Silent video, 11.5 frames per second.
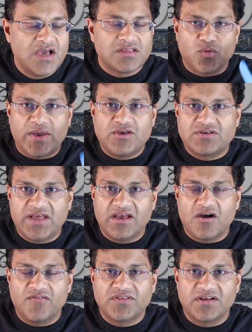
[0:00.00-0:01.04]
The way you take
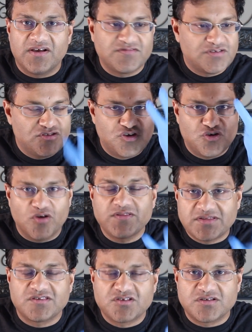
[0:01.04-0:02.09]
off the gloves is, you know
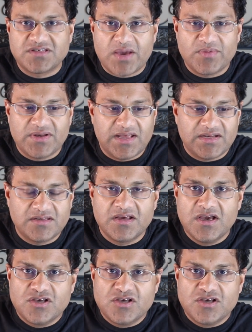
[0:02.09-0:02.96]
this is contaminated,